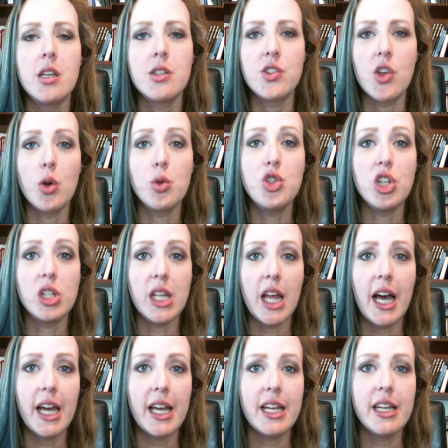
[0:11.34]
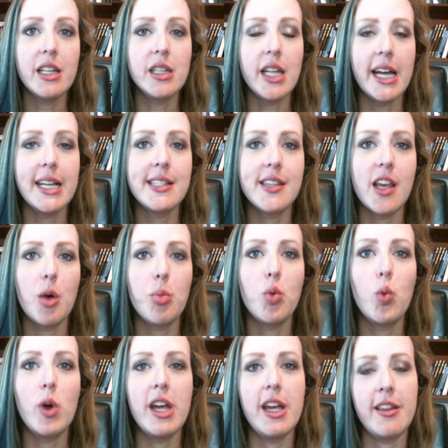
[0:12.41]
So July lines up
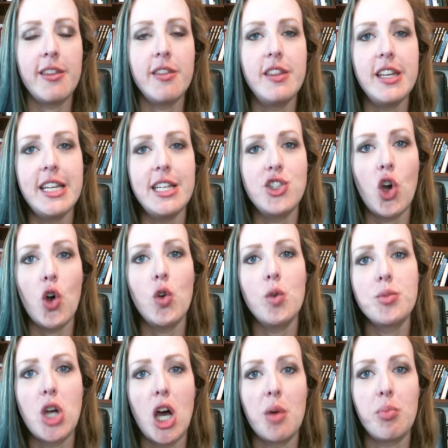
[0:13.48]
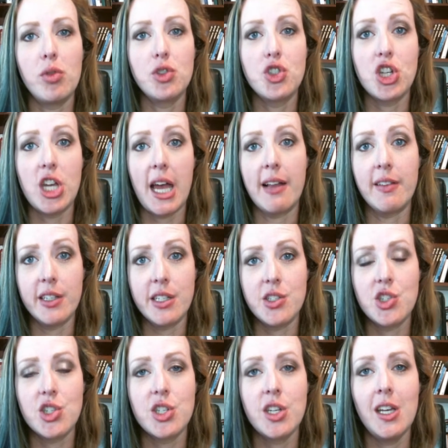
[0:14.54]
with the Tome Topple Challenge.
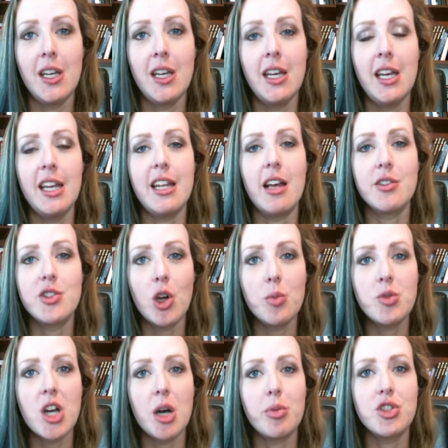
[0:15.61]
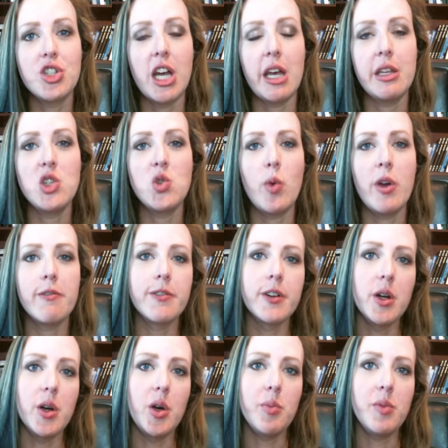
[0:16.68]
Now the Tome Topple Challenge went
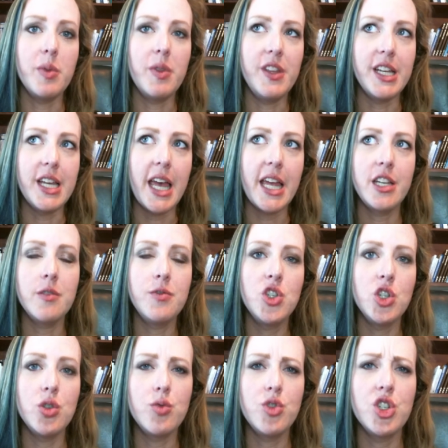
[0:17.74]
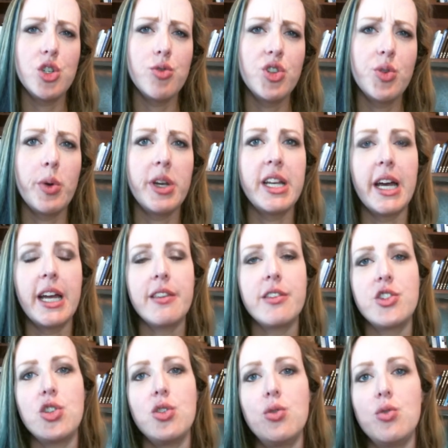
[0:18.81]
from the end of June, June
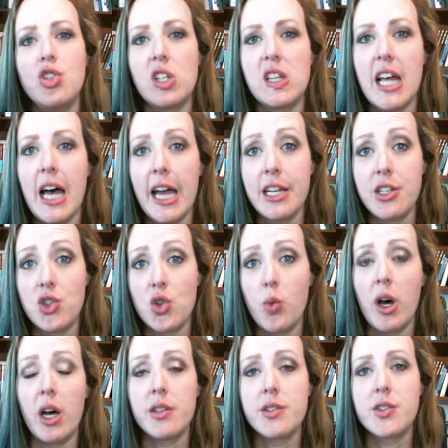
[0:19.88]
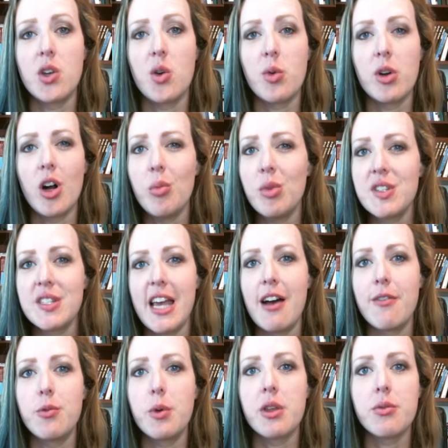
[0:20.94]
29th to July 12th, so we're almost
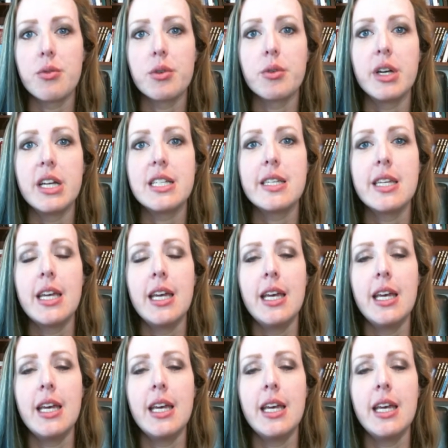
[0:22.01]
halfway through it.